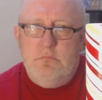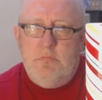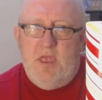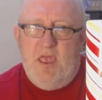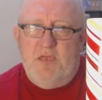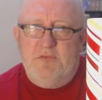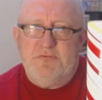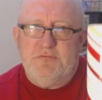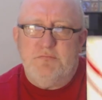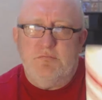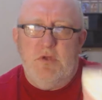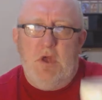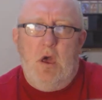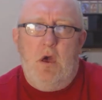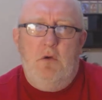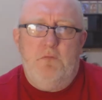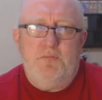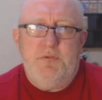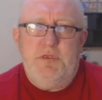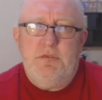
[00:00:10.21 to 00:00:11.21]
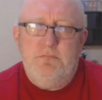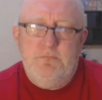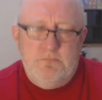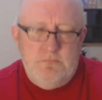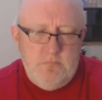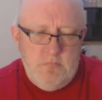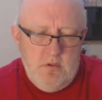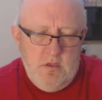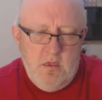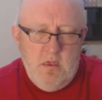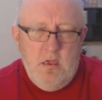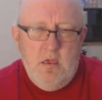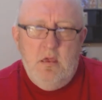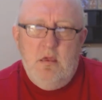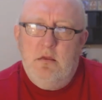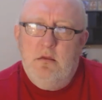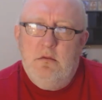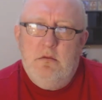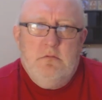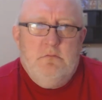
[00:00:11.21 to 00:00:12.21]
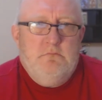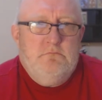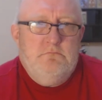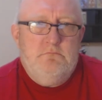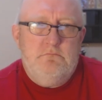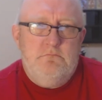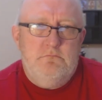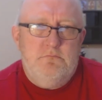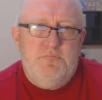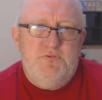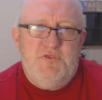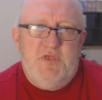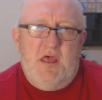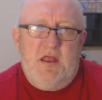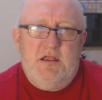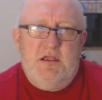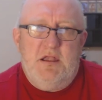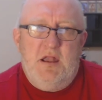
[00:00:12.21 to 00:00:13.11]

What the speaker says: have some coffee outside